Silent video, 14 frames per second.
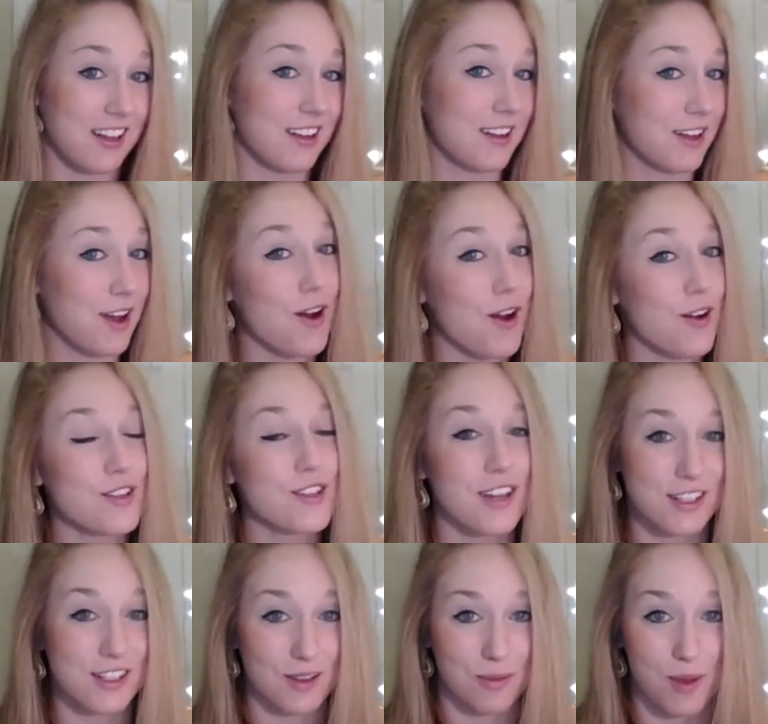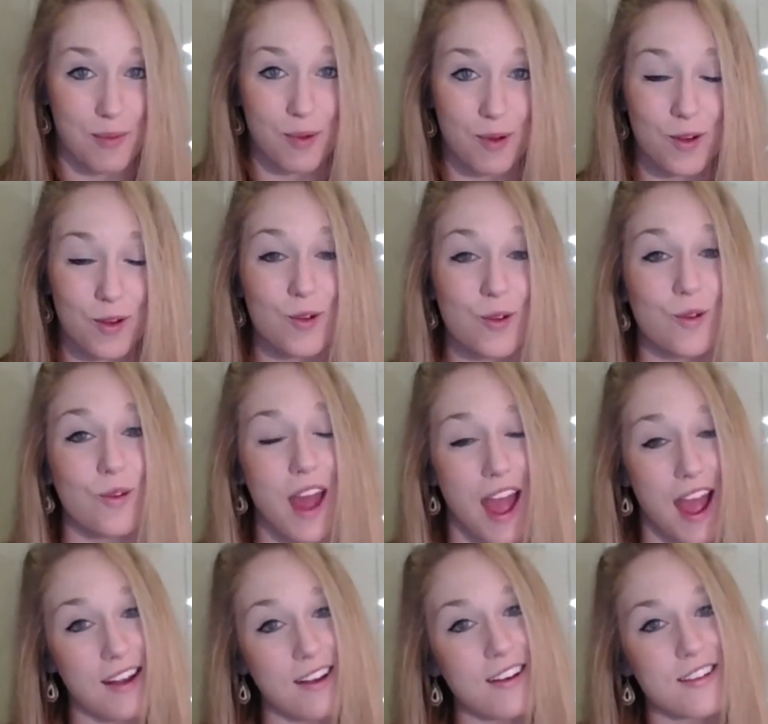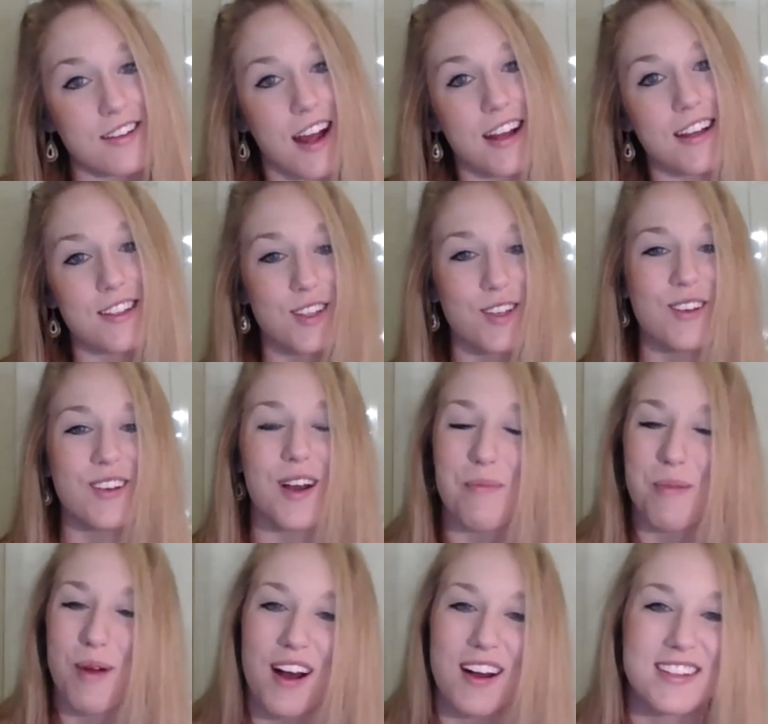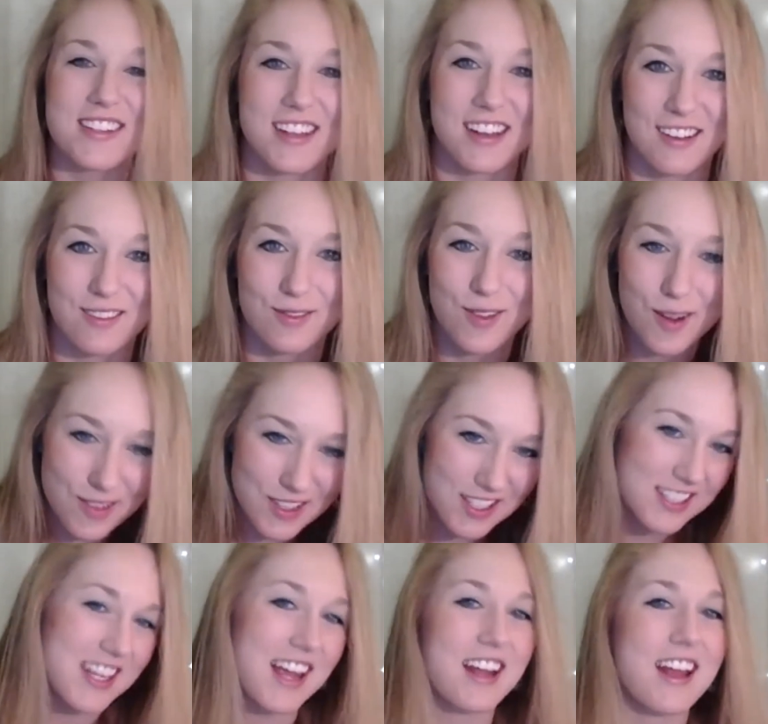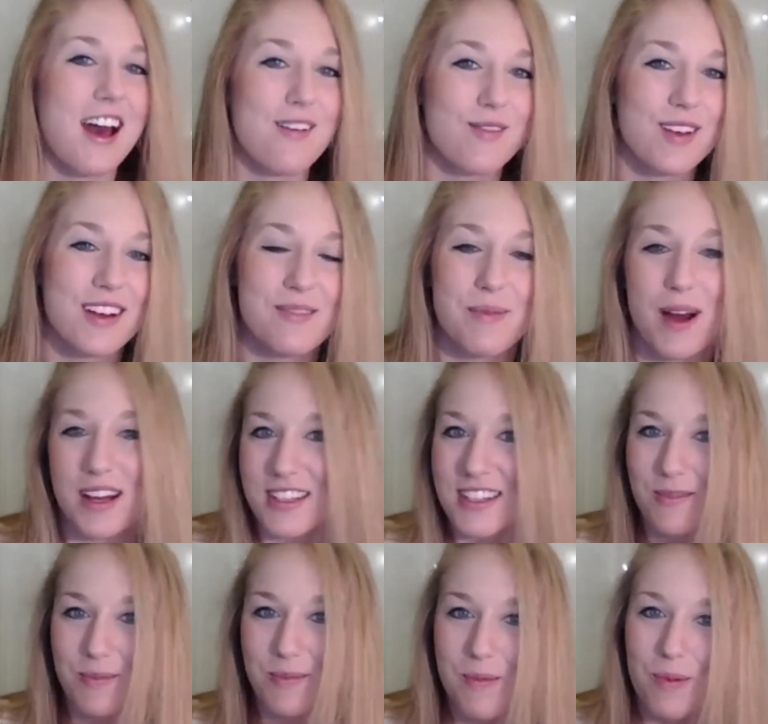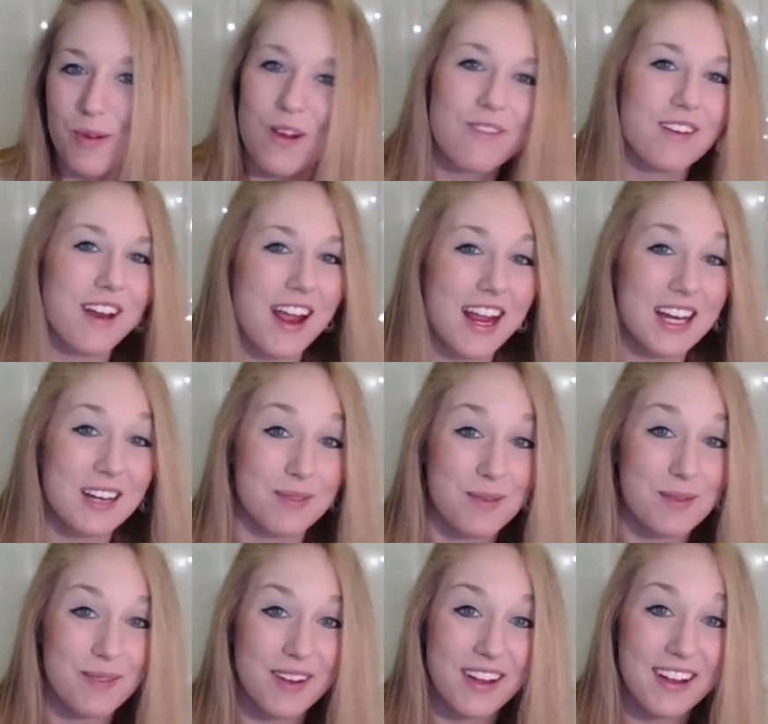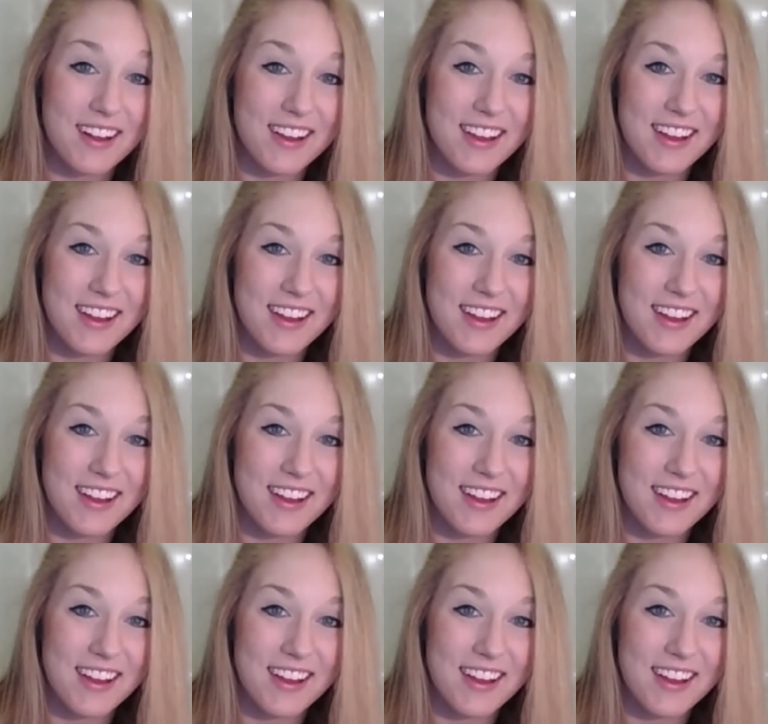go straight to the people who energize you and are positive. What would you say, Calvin? Positive people over negative people?